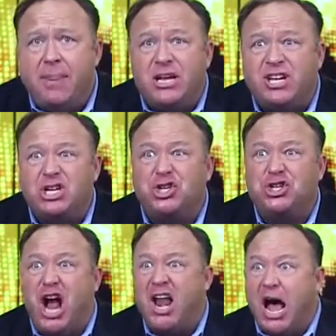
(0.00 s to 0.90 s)
And they say,
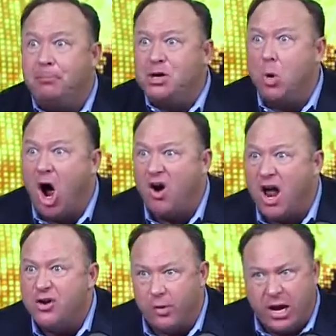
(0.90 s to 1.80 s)
shut up, you
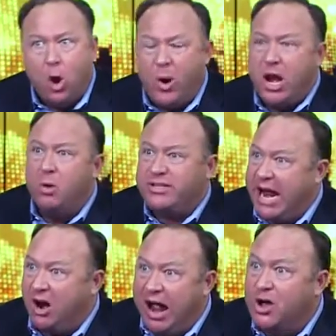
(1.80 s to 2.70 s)
are under it. We don't
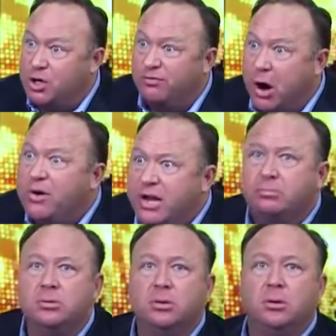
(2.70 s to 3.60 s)
care how you voted.